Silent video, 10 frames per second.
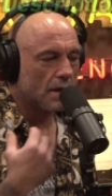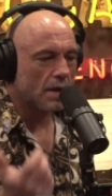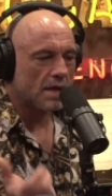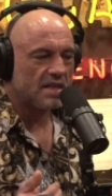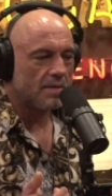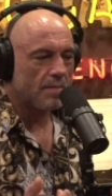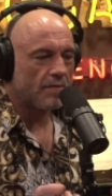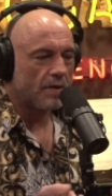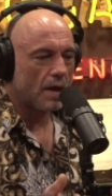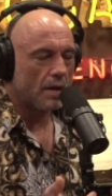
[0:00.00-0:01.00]
I see them every
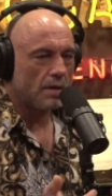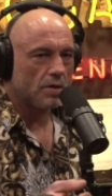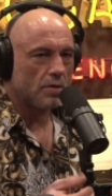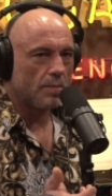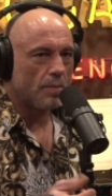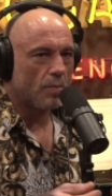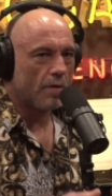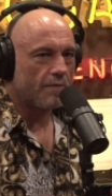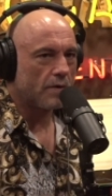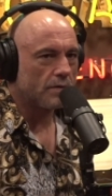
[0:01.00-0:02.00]
day. And he's showing me more
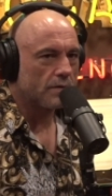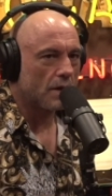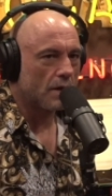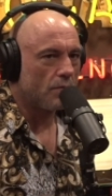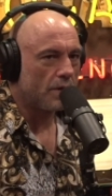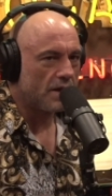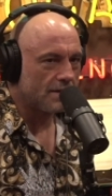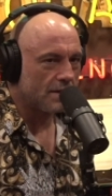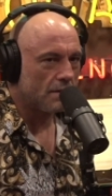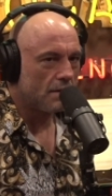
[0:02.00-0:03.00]
photos. I go, what is
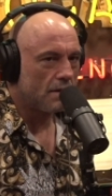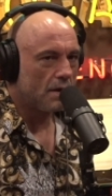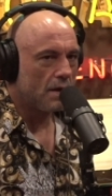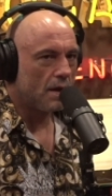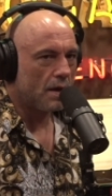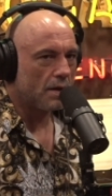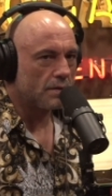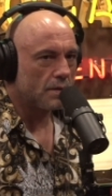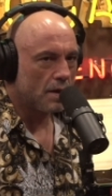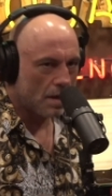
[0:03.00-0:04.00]
it? And he
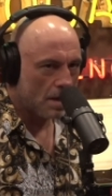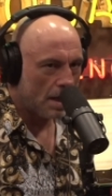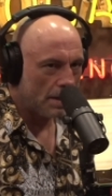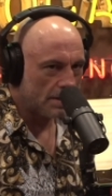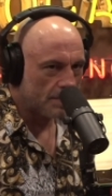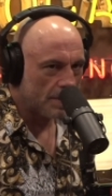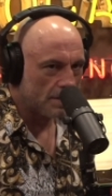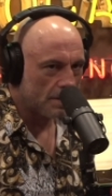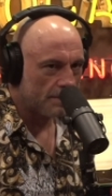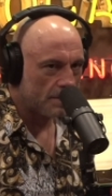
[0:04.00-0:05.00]
goes, alien
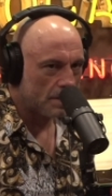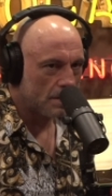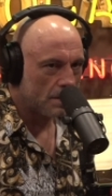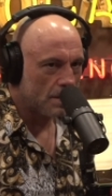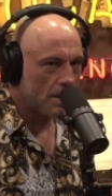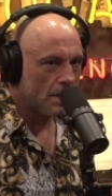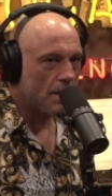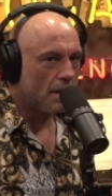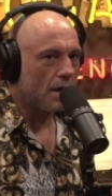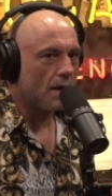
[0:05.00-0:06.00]
spaceships. Yeah. Can't you
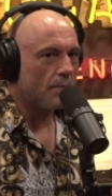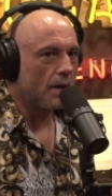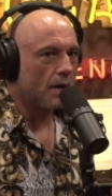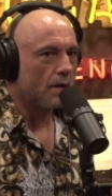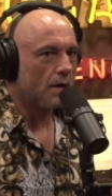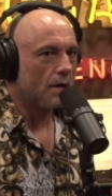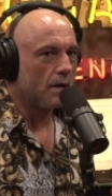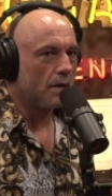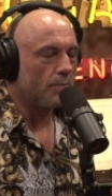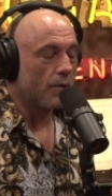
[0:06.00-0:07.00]
see it? And I'm like,
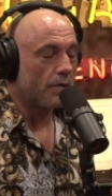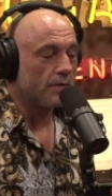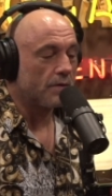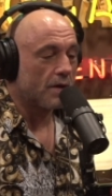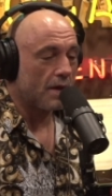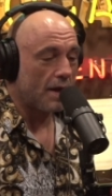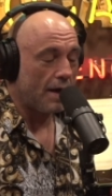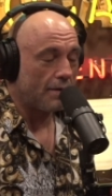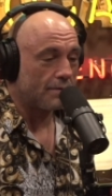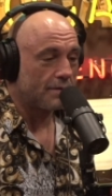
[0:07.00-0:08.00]
bro, those are
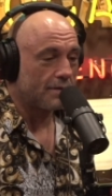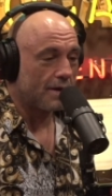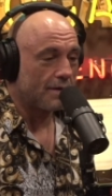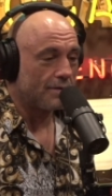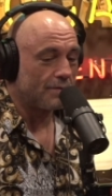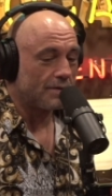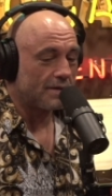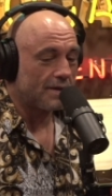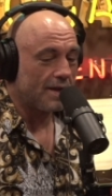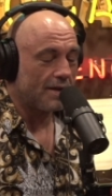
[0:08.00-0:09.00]
clouds. I don't know what to
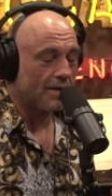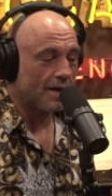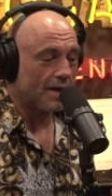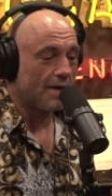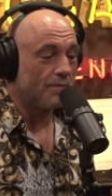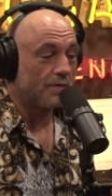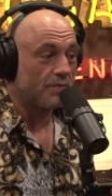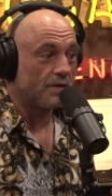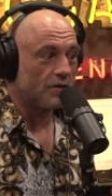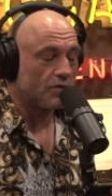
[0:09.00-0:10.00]
say here. Like, I was
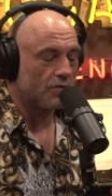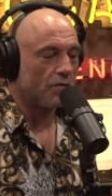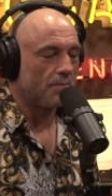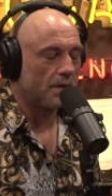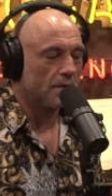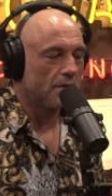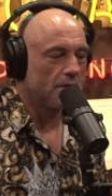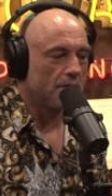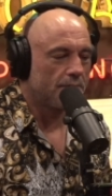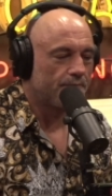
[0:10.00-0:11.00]
really disturbing. You
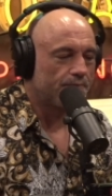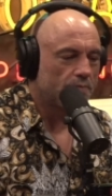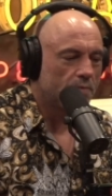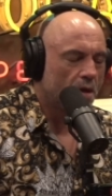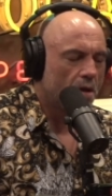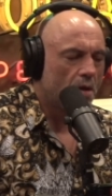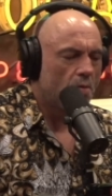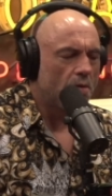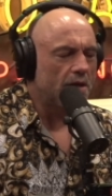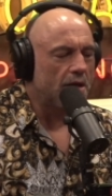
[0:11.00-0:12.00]
didn't zoom in, Joe.
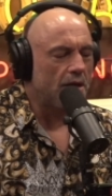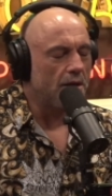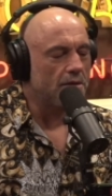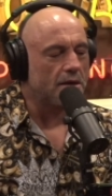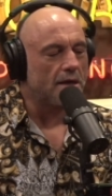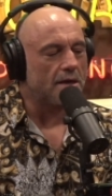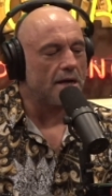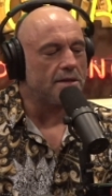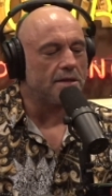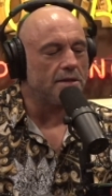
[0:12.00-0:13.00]
Well, the, it's like I
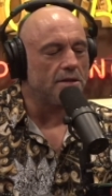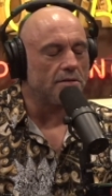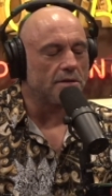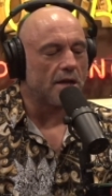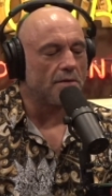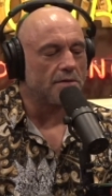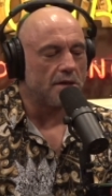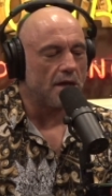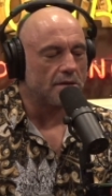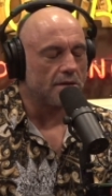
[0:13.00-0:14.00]
didn't know this guy was nuts.